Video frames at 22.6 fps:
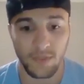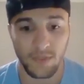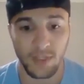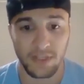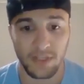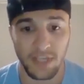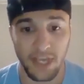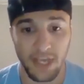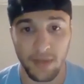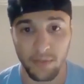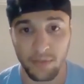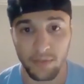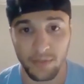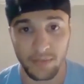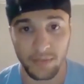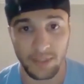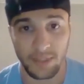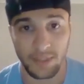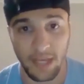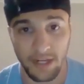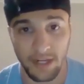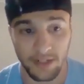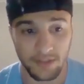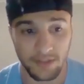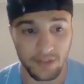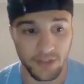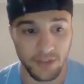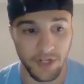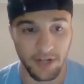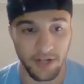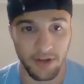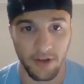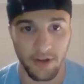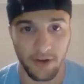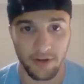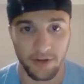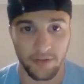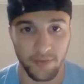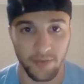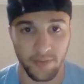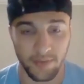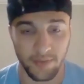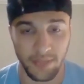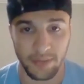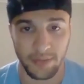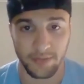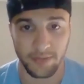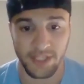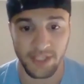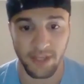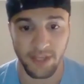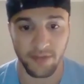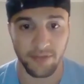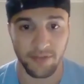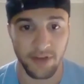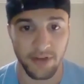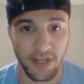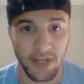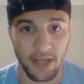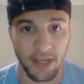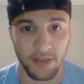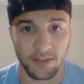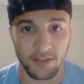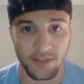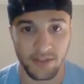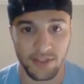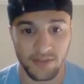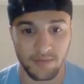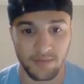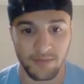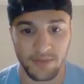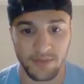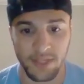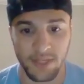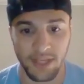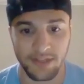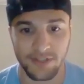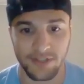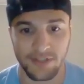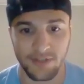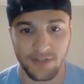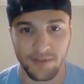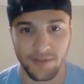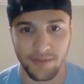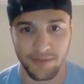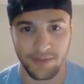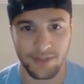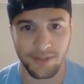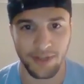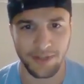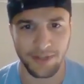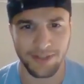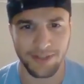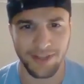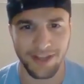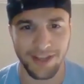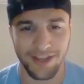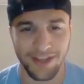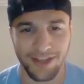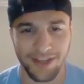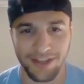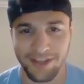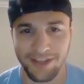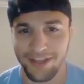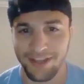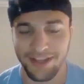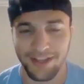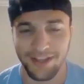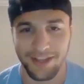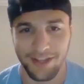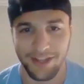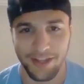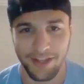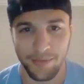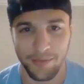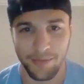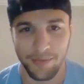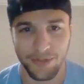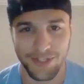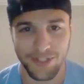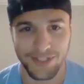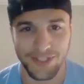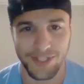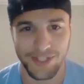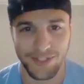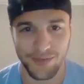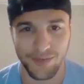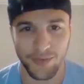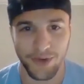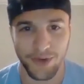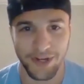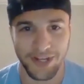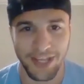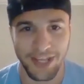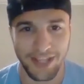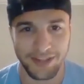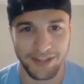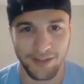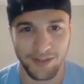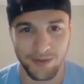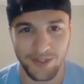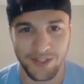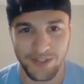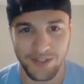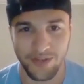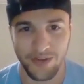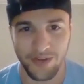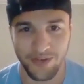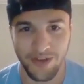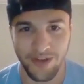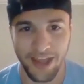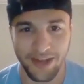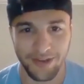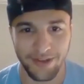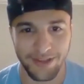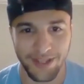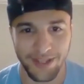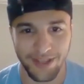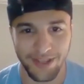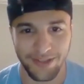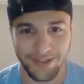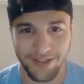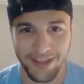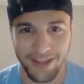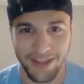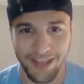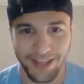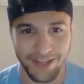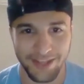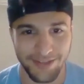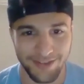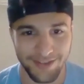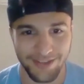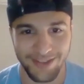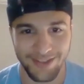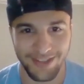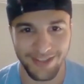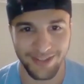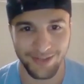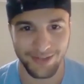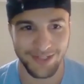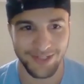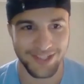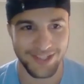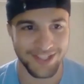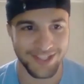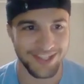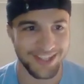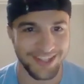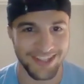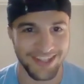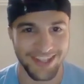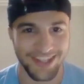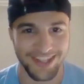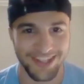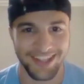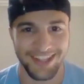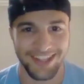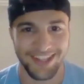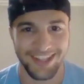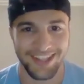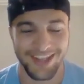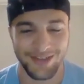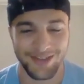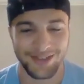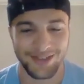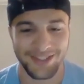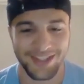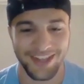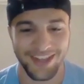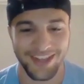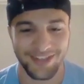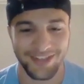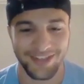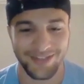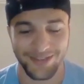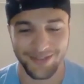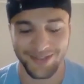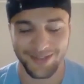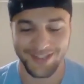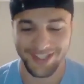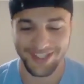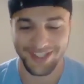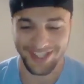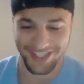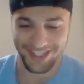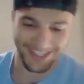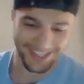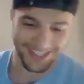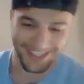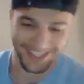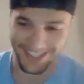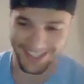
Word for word: yeah, kind of training harder for myself right now, just getting some. I did a a preseason workout that we used to do at Rider the other day, and that was that was tough. It was uh,